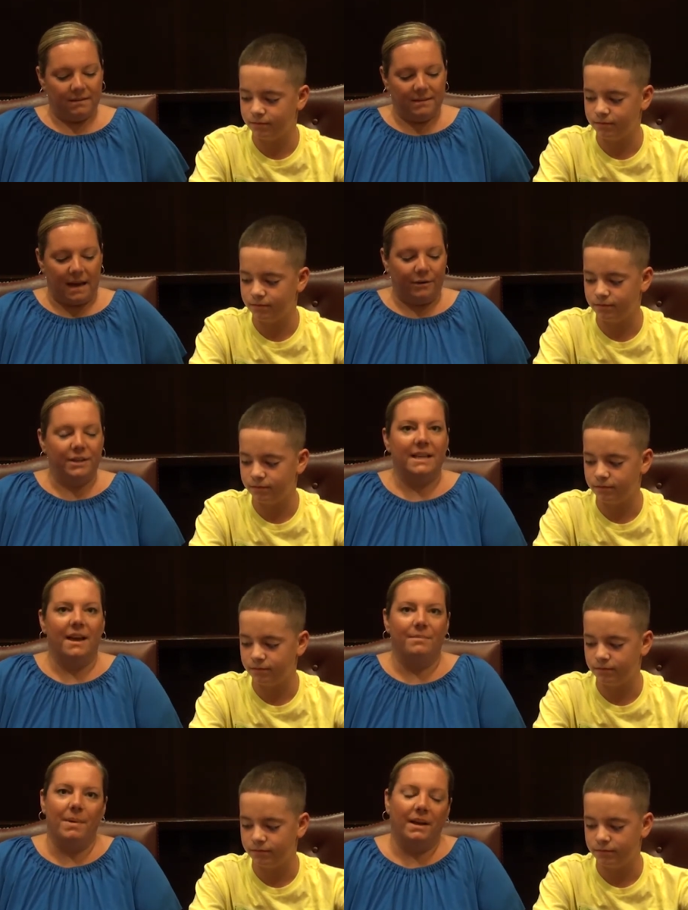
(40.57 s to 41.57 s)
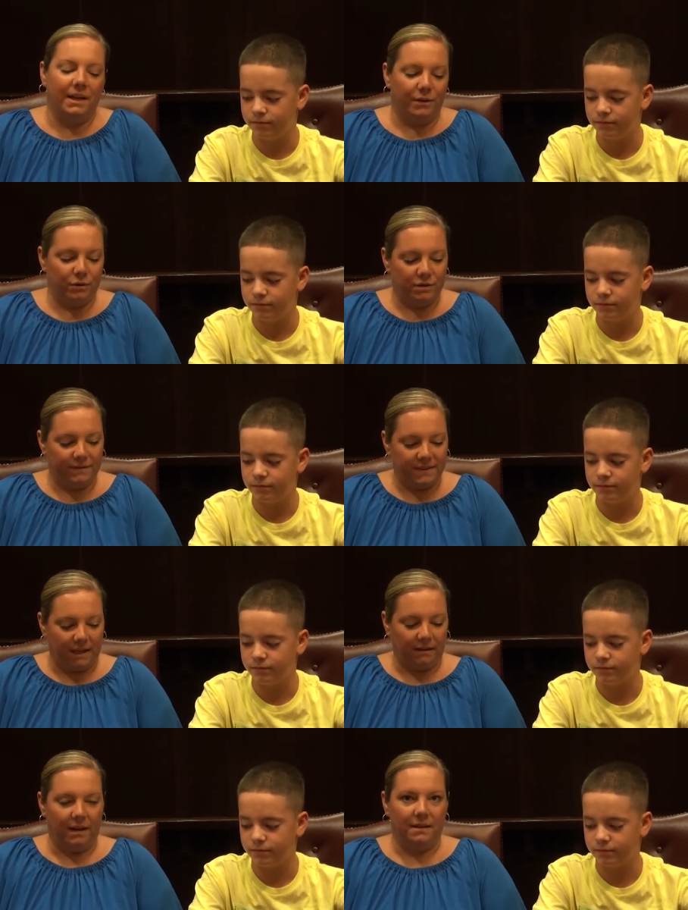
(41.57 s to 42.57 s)
Speaker 1: Zachary's had many years of
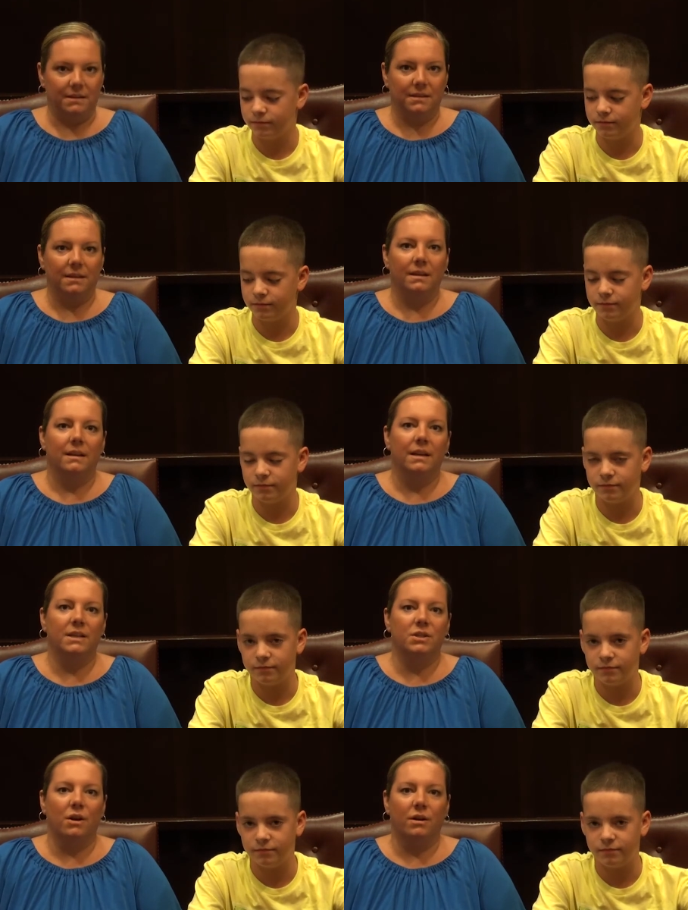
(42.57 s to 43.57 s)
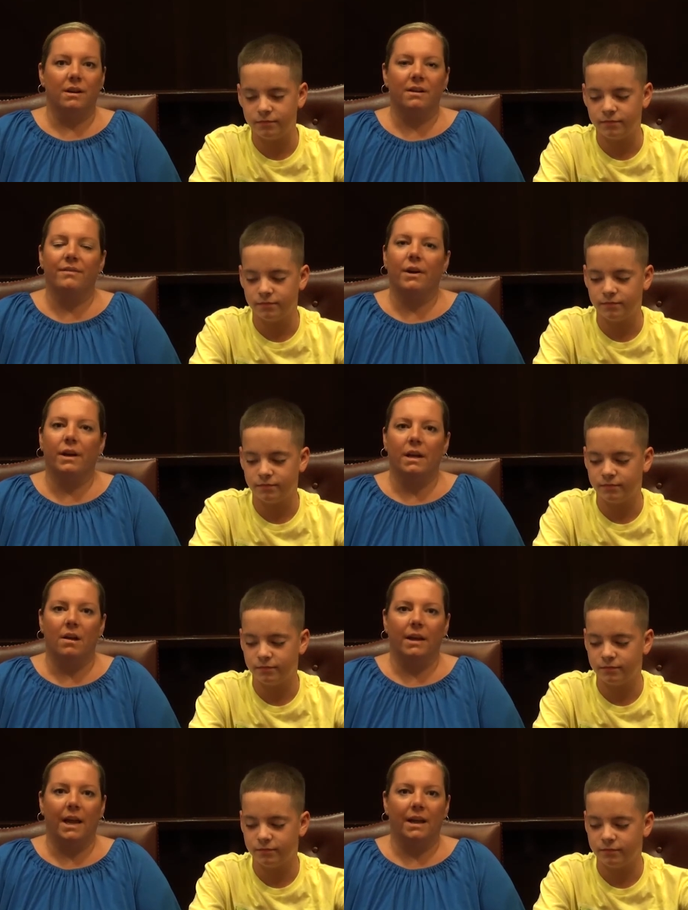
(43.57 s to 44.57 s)
sickness. He started at a very
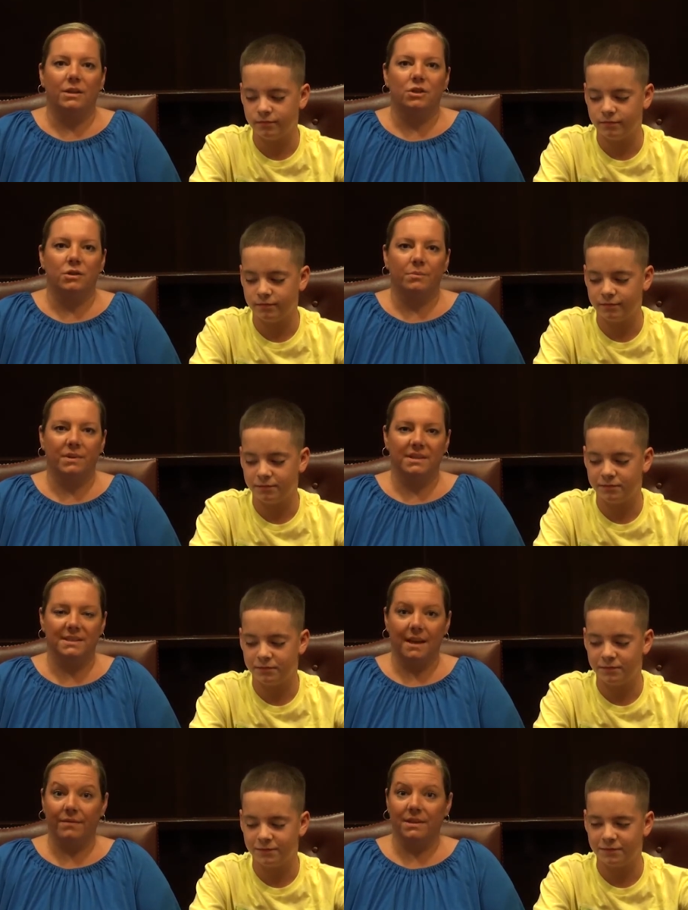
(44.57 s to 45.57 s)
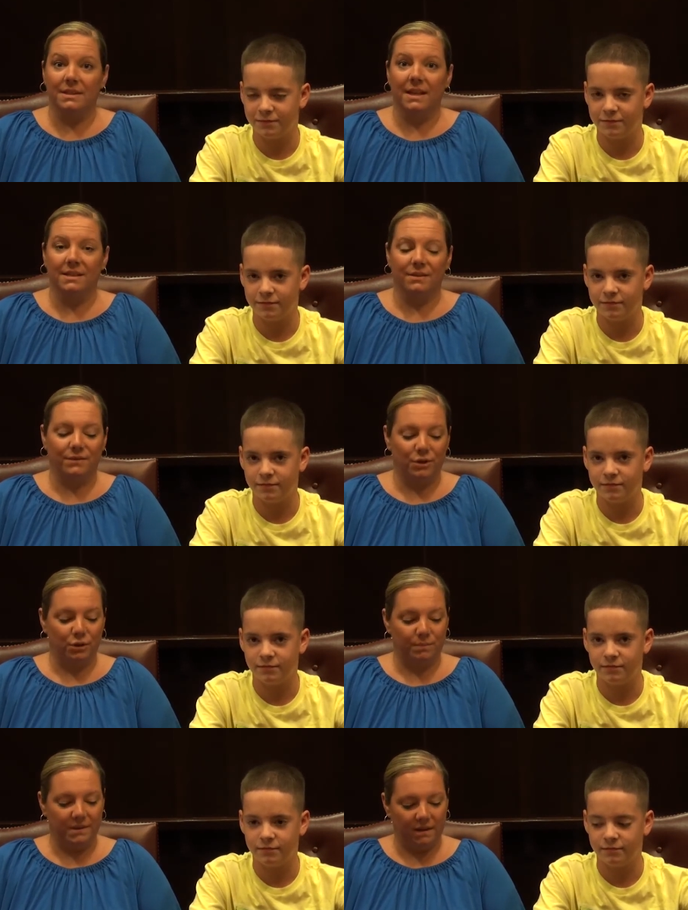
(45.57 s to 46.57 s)
young age with seven sets of
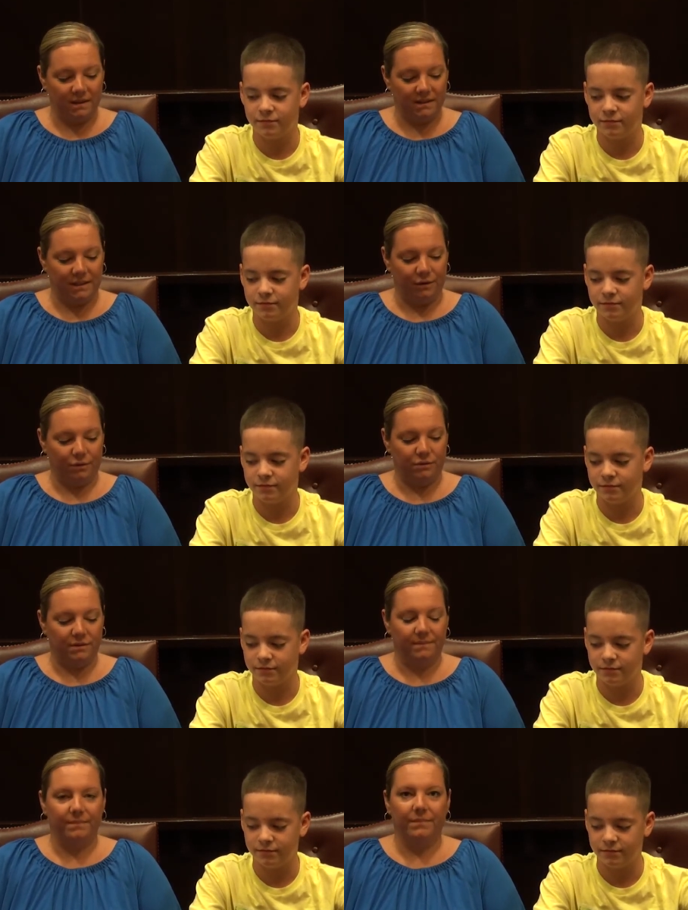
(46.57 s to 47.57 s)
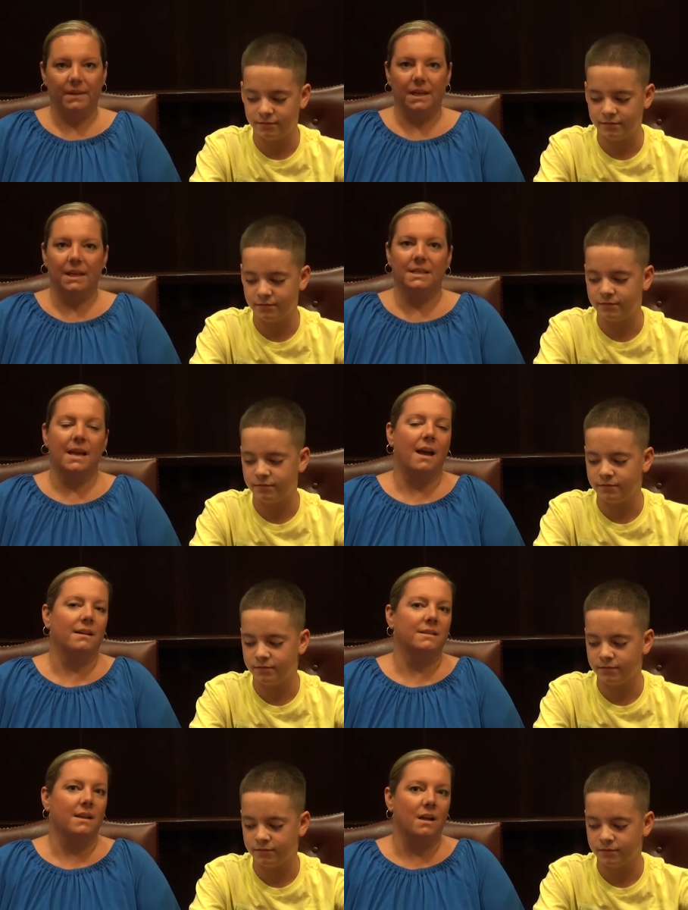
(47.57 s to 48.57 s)
tubes in his ears. He's had
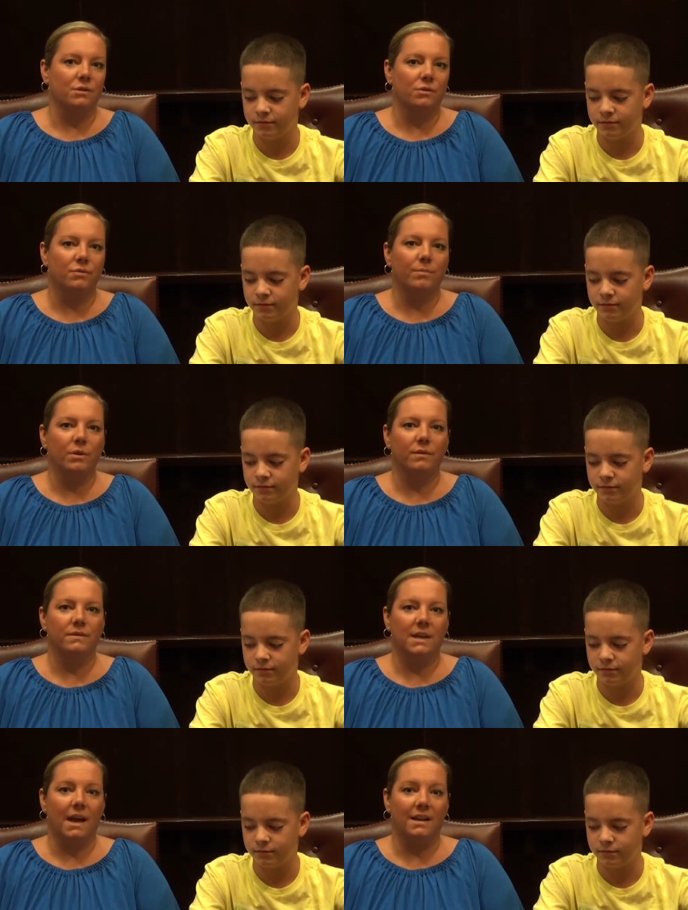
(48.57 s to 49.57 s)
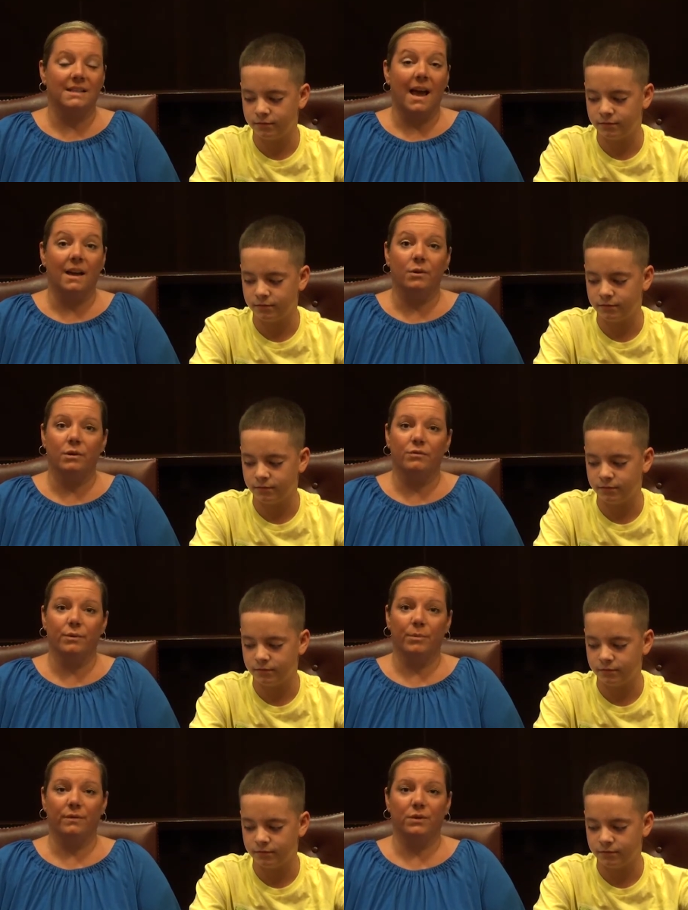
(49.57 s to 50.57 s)
his tonsils removed and his adenoids
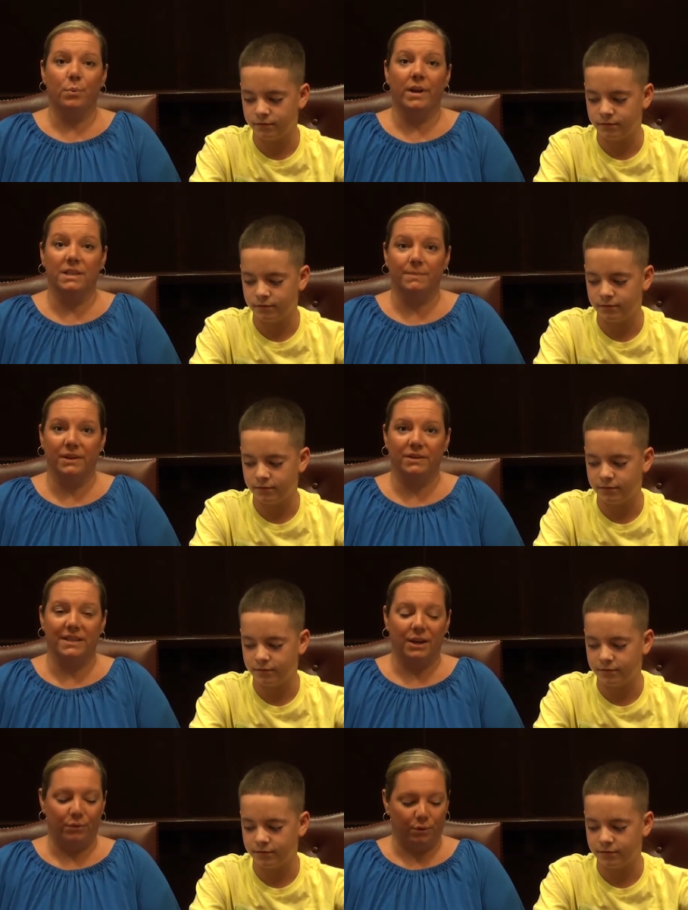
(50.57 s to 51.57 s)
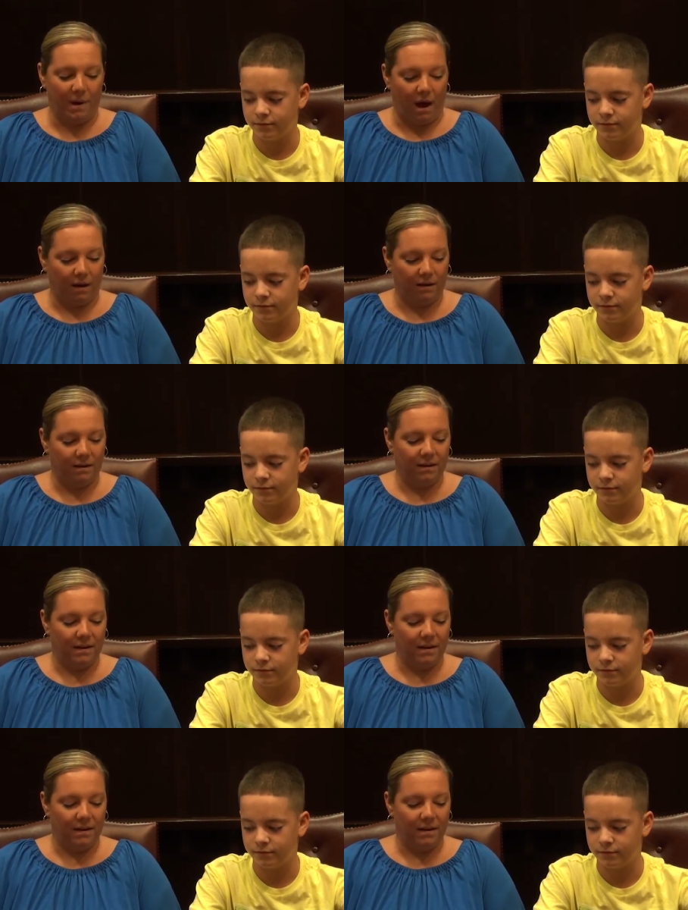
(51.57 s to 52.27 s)
removed twice because they grew back.